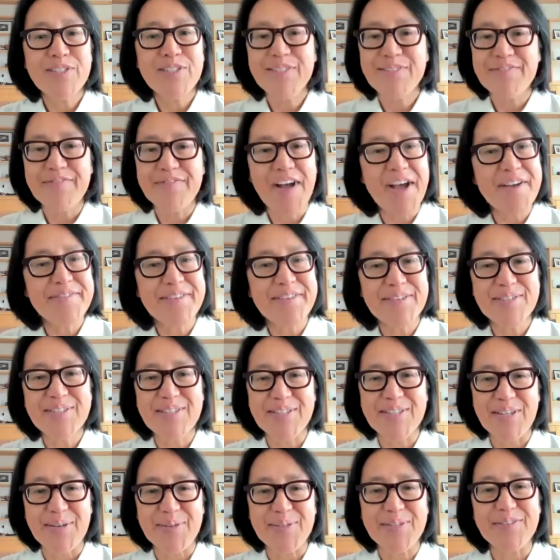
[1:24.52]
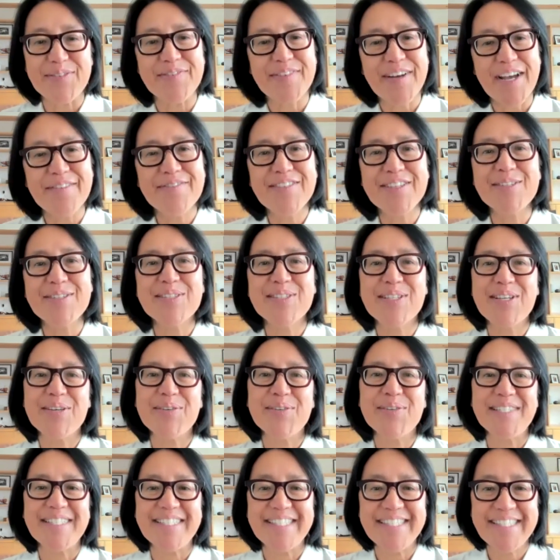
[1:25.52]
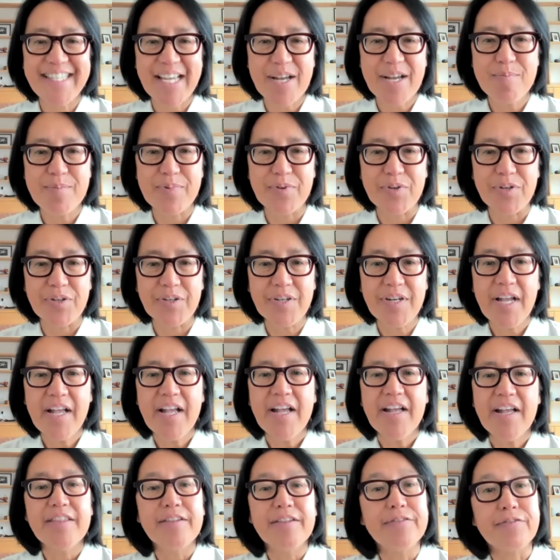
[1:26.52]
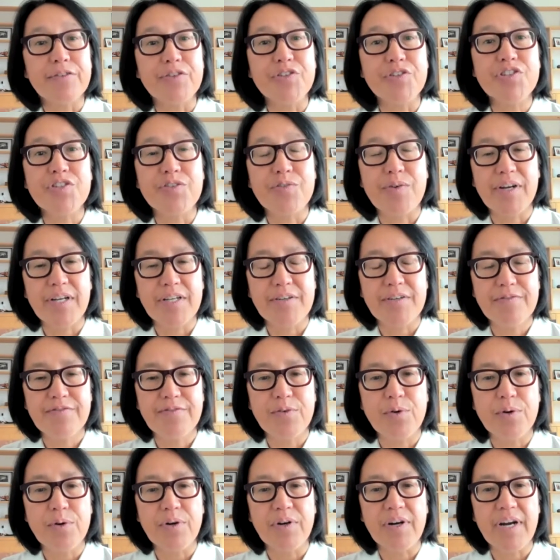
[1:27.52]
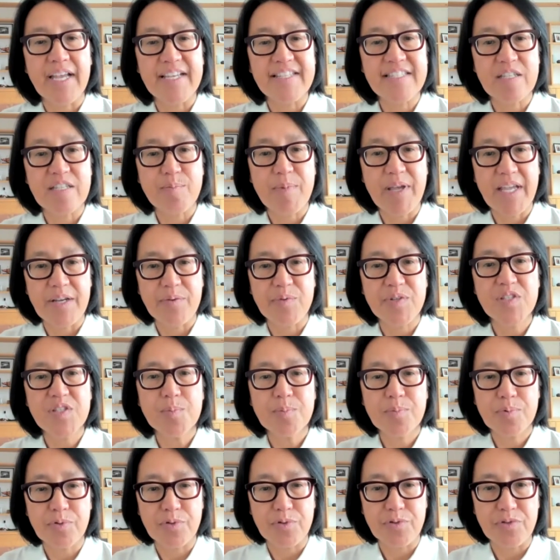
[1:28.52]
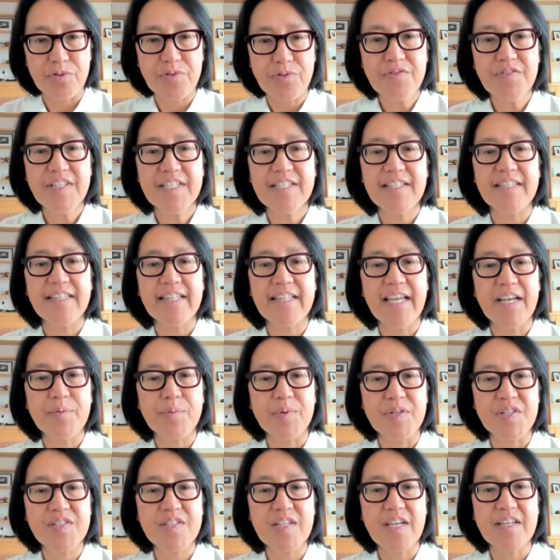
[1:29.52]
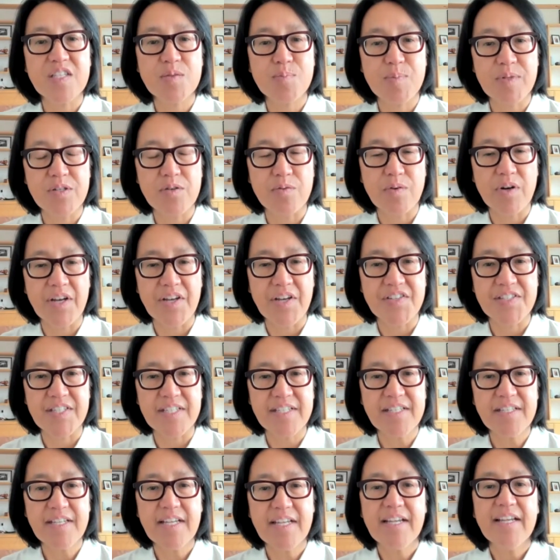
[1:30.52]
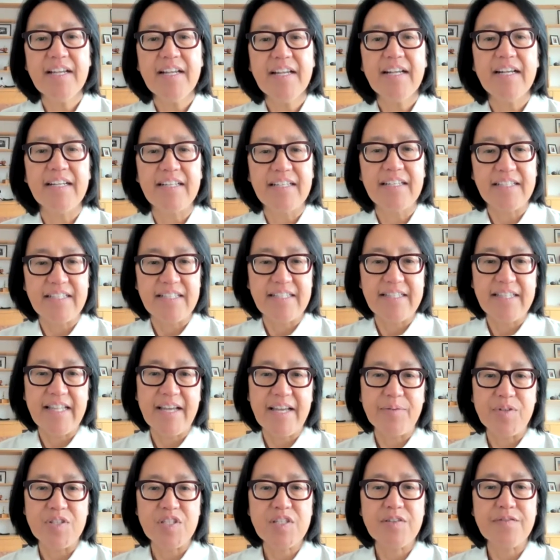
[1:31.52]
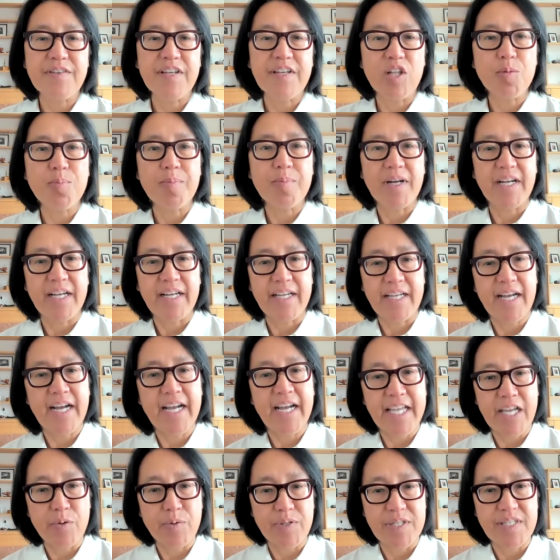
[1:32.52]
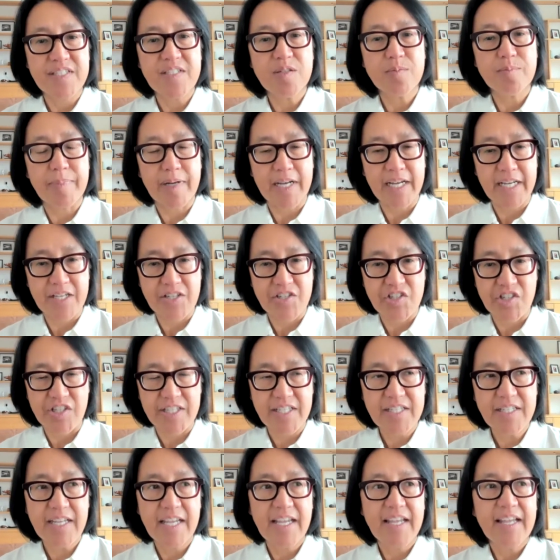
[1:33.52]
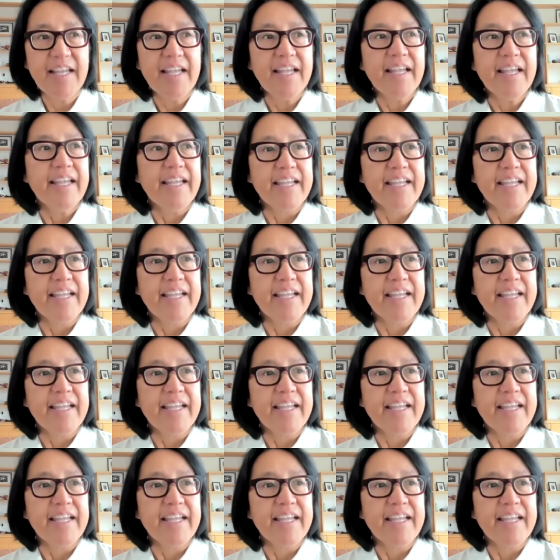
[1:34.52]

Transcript: almost 5 years ago, so 5 years ago in December, the first drug for SMA was approved, and that was Spinraza, and that was developed by Ionis and Biogen.